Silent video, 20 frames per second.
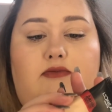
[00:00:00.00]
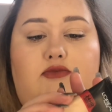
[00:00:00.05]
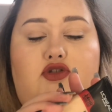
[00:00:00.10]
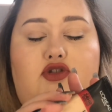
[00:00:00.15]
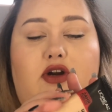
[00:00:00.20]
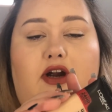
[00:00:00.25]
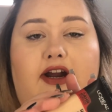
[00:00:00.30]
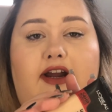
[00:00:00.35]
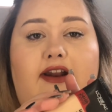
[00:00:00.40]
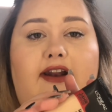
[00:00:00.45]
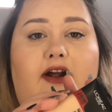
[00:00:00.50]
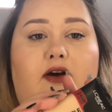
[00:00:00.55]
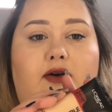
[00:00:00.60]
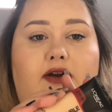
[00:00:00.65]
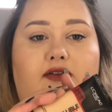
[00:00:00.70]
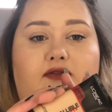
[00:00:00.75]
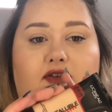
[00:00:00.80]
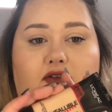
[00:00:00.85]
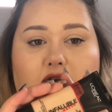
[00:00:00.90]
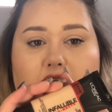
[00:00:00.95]
Try it out
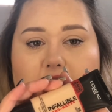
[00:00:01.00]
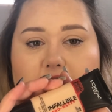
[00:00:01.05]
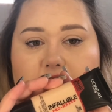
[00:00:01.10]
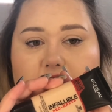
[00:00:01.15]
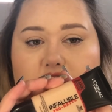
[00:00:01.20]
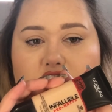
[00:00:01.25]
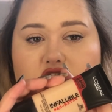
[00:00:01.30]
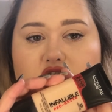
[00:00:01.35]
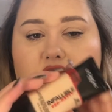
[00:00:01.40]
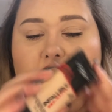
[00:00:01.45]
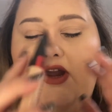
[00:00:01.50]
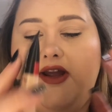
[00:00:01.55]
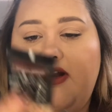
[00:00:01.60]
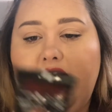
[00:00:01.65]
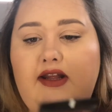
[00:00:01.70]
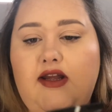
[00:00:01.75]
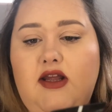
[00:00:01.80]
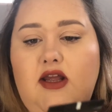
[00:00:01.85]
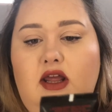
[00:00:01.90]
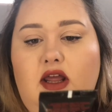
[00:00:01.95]
if you haven't tried
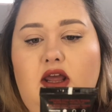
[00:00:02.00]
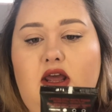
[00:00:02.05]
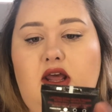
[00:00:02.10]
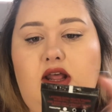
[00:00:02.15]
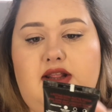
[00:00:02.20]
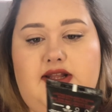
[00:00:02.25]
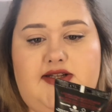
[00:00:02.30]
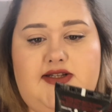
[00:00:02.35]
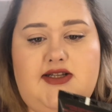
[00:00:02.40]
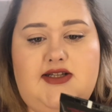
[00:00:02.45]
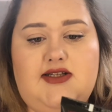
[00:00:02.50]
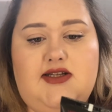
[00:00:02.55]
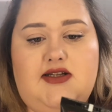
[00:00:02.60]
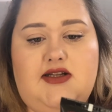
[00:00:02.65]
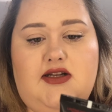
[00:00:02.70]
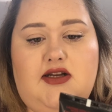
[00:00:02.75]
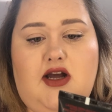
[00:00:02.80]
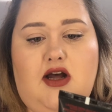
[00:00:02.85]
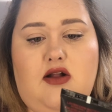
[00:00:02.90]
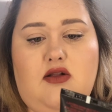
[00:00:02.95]
it. This is in
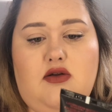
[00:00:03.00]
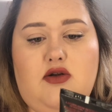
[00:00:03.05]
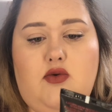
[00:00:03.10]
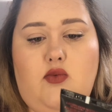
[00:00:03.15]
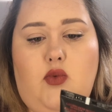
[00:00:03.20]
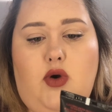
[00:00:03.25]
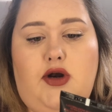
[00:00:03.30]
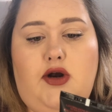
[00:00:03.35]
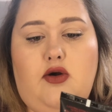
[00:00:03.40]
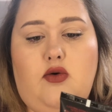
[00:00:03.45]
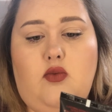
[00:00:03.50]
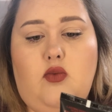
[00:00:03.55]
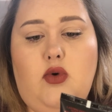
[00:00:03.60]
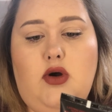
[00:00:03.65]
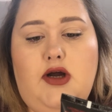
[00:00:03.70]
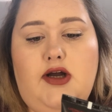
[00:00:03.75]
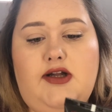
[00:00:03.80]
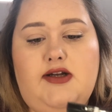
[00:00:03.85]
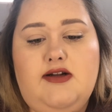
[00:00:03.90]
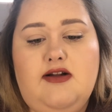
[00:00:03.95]
the color
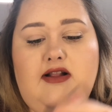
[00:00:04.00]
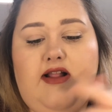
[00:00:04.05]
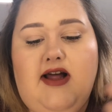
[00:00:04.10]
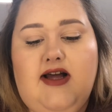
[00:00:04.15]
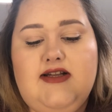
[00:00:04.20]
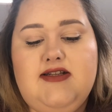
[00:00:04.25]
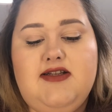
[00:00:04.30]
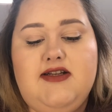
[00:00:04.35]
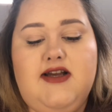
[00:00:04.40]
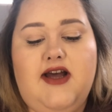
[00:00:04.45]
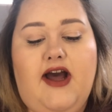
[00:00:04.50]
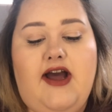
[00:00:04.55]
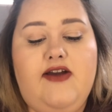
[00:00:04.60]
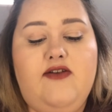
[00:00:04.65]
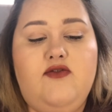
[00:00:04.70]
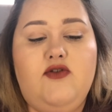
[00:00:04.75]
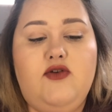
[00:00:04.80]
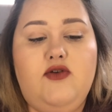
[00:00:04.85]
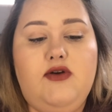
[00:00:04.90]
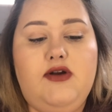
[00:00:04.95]
101 Classic
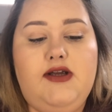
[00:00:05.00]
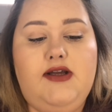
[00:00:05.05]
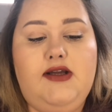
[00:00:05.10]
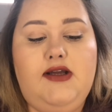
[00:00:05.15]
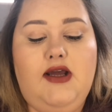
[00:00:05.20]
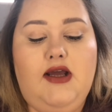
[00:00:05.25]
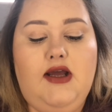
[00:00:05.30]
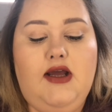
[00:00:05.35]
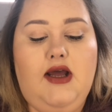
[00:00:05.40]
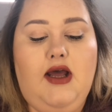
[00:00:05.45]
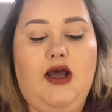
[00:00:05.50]
Ivory.